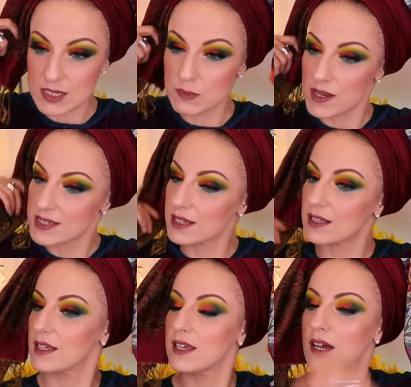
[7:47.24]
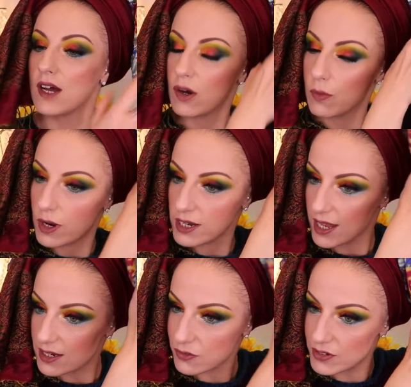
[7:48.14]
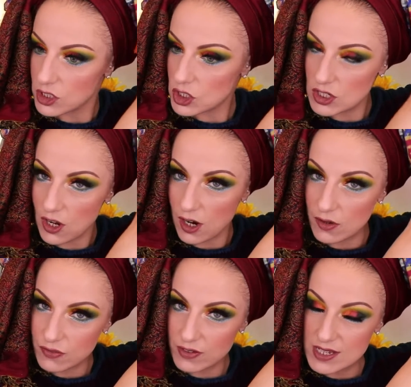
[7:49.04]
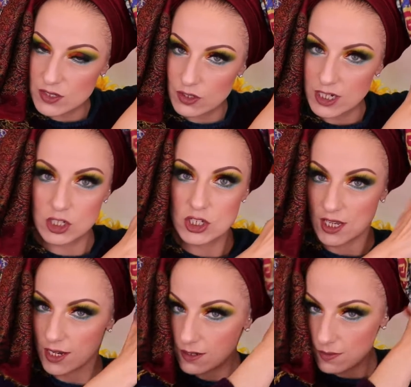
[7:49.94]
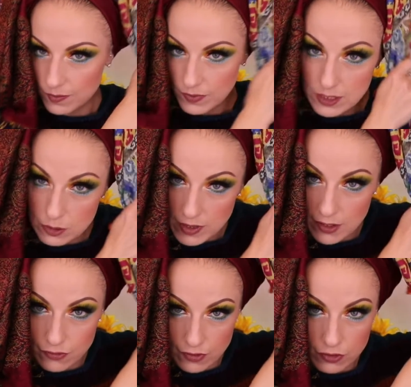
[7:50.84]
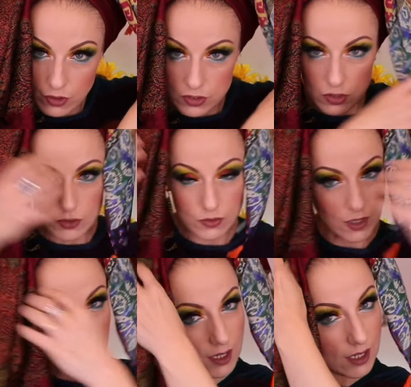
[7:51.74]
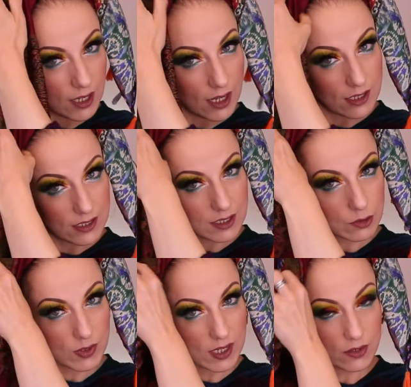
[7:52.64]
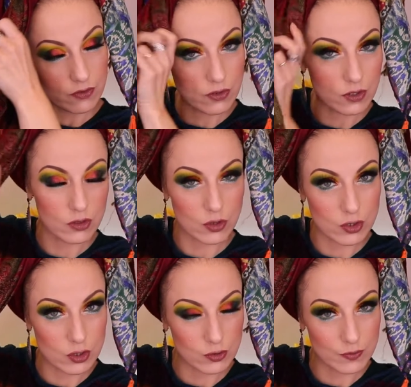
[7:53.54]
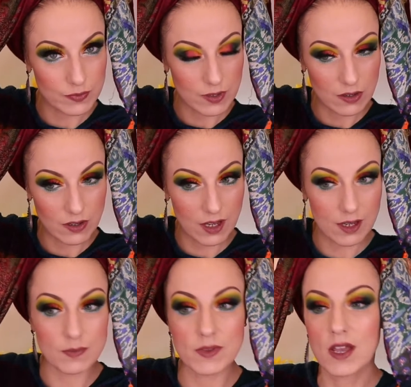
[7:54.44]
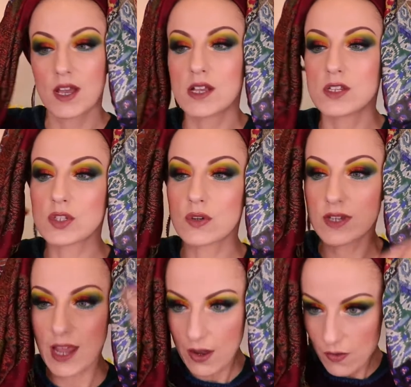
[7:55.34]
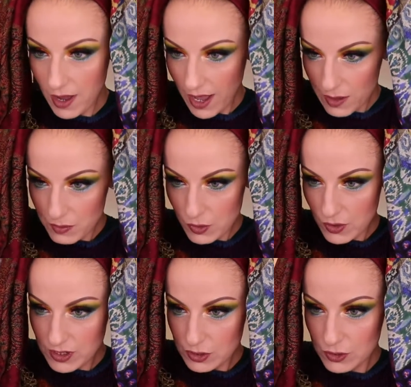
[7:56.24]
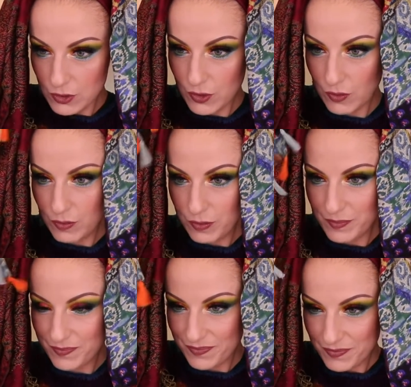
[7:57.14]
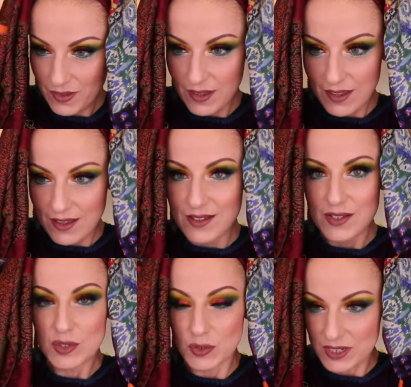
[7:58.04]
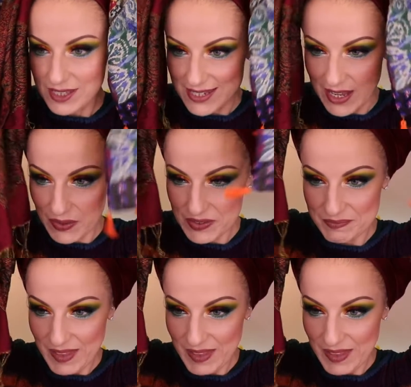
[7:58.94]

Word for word: this basically one end of each scarf is on each side. Here we have those two and here we have those two, okay? So now I'm going to sort this out.